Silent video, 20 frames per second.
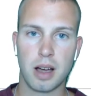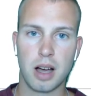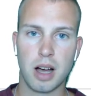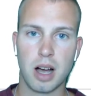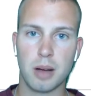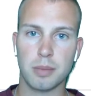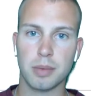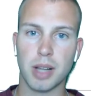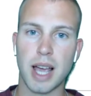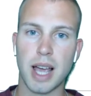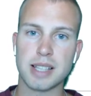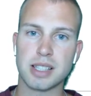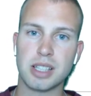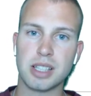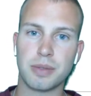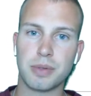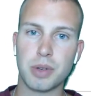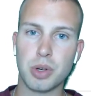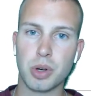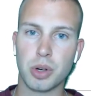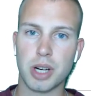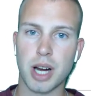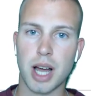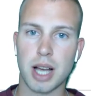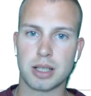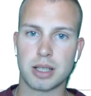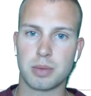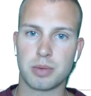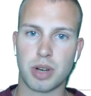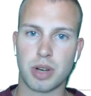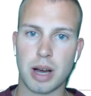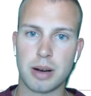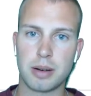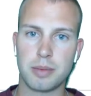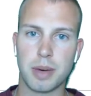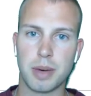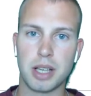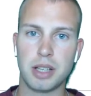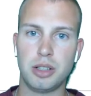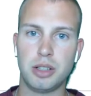Um, lastly, if you are not subscribed to
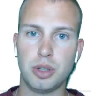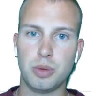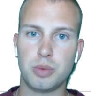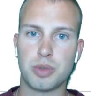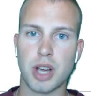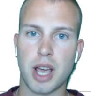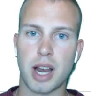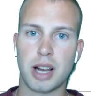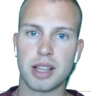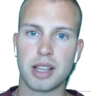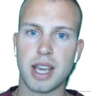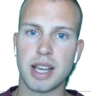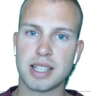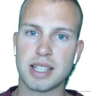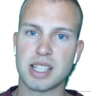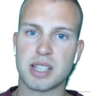my YouTube channel yet,